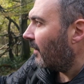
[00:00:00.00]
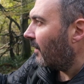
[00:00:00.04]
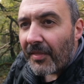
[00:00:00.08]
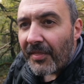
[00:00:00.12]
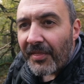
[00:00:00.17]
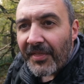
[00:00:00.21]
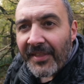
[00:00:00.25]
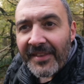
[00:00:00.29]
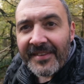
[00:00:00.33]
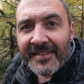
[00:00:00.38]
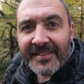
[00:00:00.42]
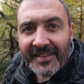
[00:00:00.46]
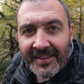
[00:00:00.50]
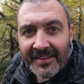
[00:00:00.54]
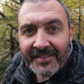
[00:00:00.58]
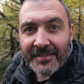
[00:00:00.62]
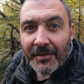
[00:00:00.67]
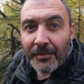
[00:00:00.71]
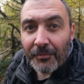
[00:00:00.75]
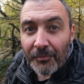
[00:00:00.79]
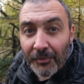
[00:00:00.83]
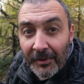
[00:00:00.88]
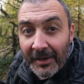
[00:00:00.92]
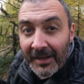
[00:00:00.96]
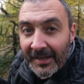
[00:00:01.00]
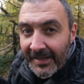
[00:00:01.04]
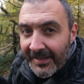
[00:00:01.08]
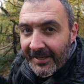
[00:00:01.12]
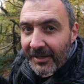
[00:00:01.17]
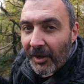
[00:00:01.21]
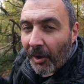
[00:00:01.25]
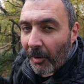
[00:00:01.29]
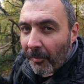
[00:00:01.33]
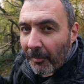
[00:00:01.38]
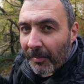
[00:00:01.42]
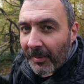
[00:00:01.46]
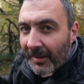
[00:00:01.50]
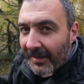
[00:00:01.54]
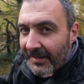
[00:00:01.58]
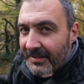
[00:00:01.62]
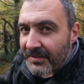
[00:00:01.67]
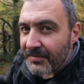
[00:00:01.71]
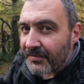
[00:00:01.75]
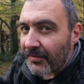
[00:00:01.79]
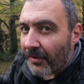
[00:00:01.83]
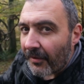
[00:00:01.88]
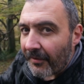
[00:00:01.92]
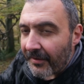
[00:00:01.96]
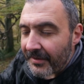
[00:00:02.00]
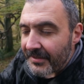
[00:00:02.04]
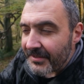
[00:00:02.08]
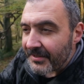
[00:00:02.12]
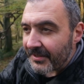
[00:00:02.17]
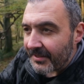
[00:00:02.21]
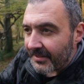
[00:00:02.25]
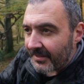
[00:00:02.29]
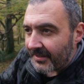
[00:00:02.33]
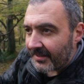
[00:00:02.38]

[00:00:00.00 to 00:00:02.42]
This is a really complex forest.